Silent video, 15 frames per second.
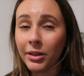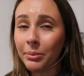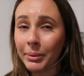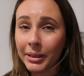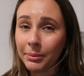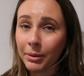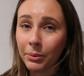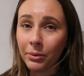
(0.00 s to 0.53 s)
kind of
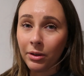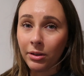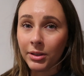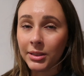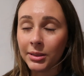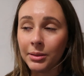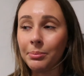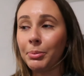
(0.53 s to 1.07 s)
bring them on a walk
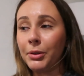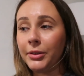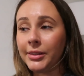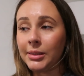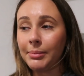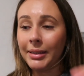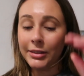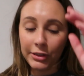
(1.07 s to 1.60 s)
to burn
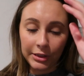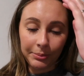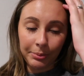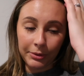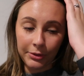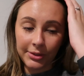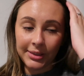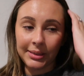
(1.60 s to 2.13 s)
some energy,
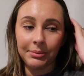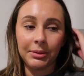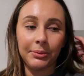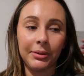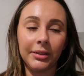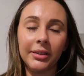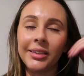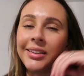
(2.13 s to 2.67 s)
but it doesn't seem to
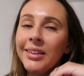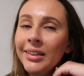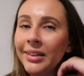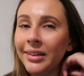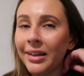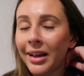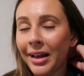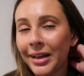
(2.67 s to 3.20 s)
work.
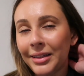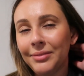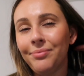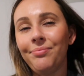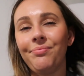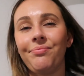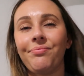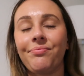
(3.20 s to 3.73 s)

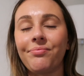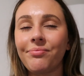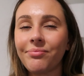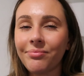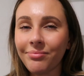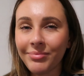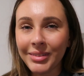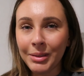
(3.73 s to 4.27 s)
Um,
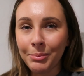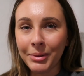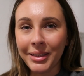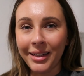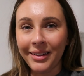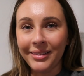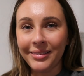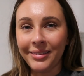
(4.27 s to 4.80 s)
but
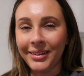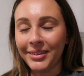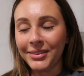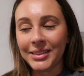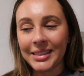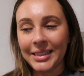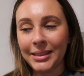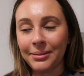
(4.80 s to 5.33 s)
yeah, I can
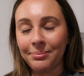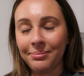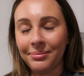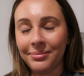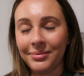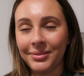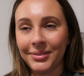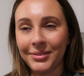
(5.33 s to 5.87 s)
just hear them
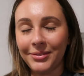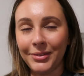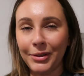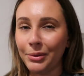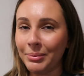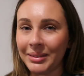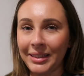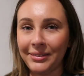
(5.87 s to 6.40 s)

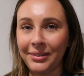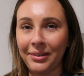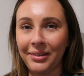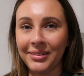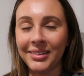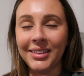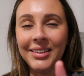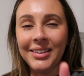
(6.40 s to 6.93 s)
running up and down the
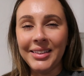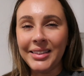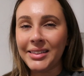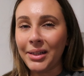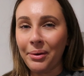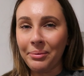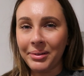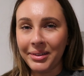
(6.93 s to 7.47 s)
hall.
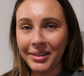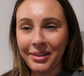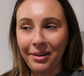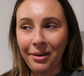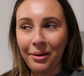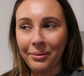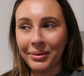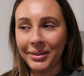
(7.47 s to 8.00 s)
So I'm gonna
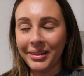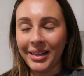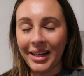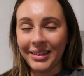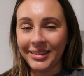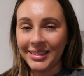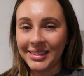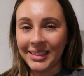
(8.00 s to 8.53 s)
go, I'm gonna
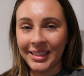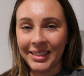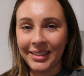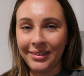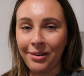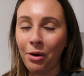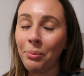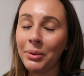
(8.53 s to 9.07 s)
end this
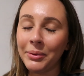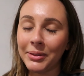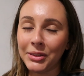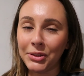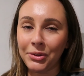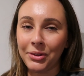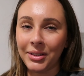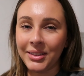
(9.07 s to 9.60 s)
here. I hope you
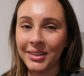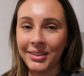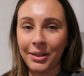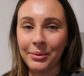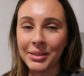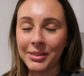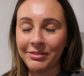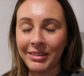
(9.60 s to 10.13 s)
enjoyed. I
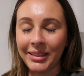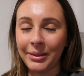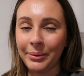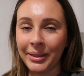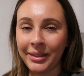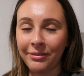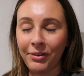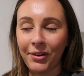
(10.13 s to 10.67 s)
know it's a really
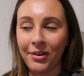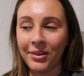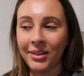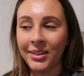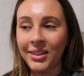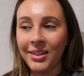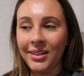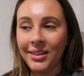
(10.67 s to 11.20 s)
quick vlog.
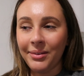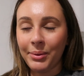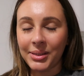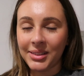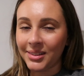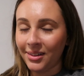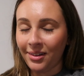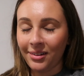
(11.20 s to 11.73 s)
It
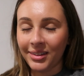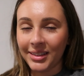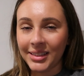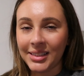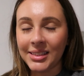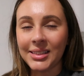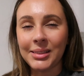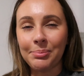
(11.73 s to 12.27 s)
wasn't the
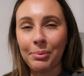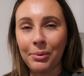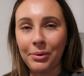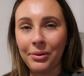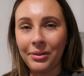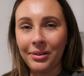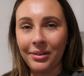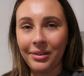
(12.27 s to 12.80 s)
longest,
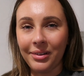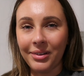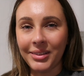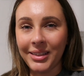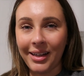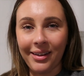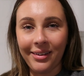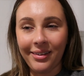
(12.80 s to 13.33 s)
but
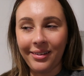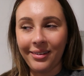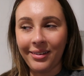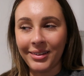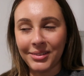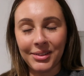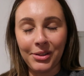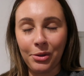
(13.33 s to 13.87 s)
yeah,
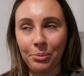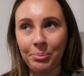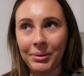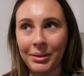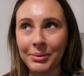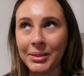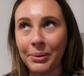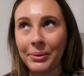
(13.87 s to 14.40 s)
I just hope
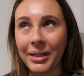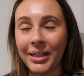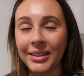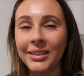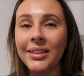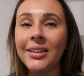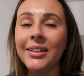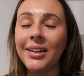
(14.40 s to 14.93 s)
it was
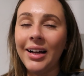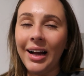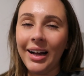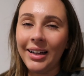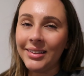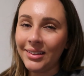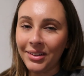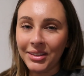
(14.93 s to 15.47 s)
okay.
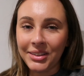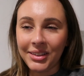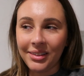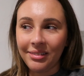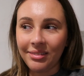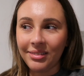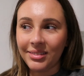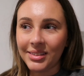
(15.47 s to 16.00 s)
And I
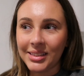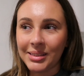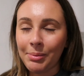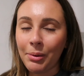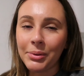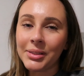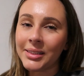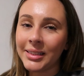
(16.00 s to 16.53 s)
shall
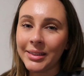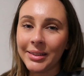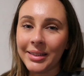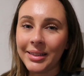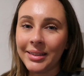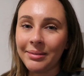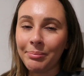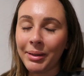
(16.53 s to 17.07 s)
suppose see you
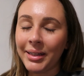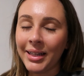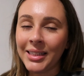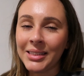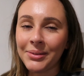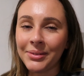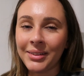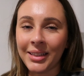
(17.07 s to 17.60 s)
in my
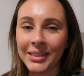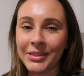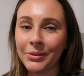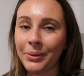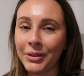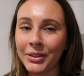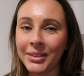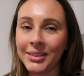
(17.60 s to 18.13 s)
next one. Thanks for
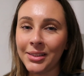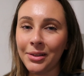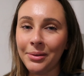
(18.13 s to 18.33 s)
watching as